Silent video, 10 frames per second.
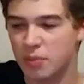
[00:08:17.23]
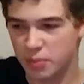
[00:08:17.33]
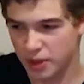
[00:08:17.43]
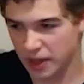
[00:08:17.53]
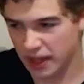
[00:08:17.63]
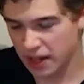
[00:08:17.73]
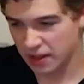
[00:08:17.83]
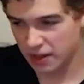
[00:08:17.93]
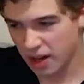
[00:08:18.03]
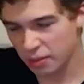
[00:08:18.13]
put it like
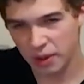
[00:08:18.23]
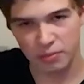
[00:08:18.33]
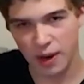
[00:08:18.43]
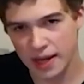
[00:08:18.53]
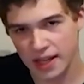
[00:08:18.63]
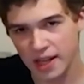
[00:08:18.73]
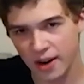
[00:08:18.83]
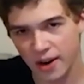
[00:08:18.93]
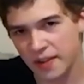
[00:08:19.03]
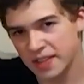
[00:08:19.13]
their arm up right
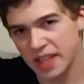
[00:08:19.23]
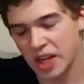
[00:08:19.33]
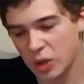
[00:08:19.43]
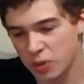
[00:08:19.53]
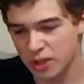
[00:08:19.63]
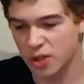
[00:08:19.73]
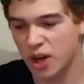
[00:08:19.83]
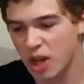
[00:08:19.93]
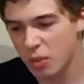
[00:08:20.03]
here, and then take another picture.